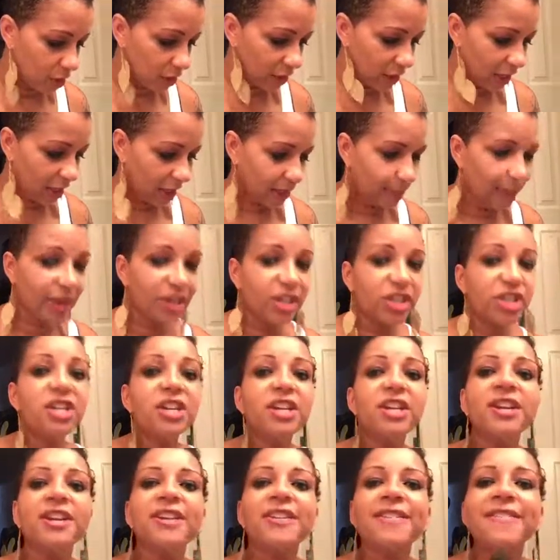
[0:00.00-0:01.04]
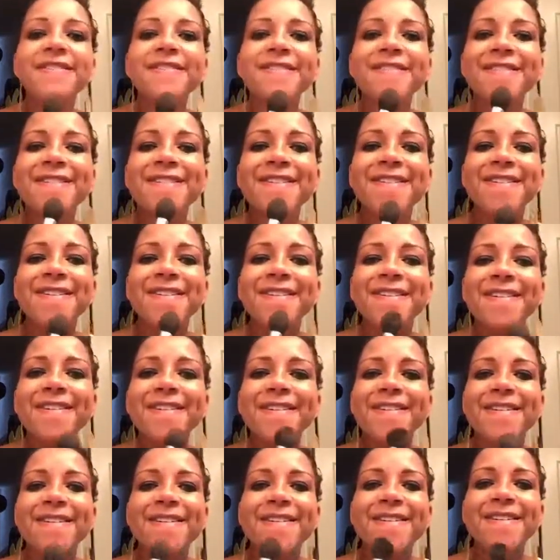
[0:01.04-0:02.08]
like my chin
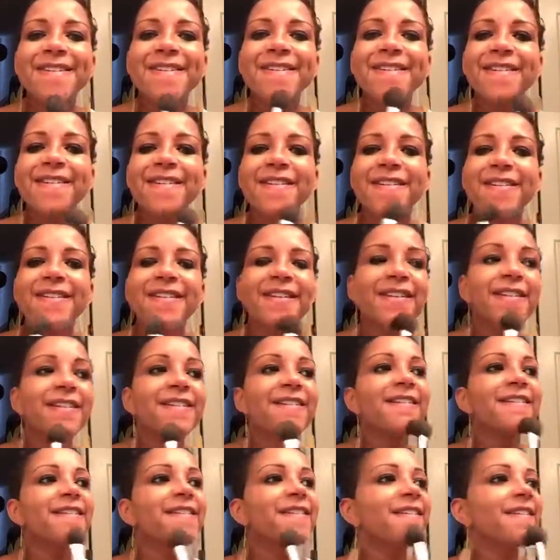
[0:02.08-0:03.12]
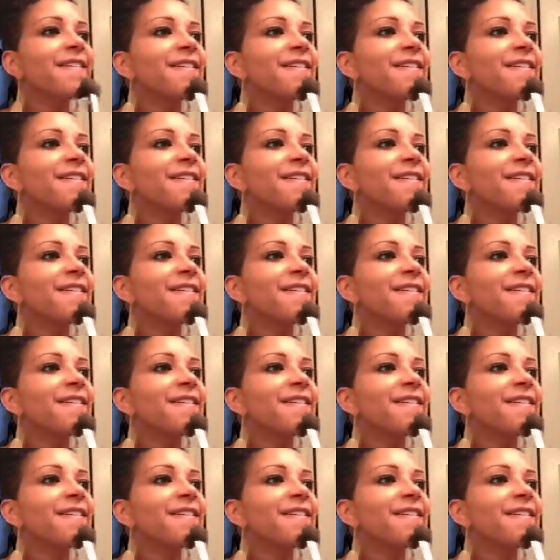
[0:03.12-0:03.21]
here.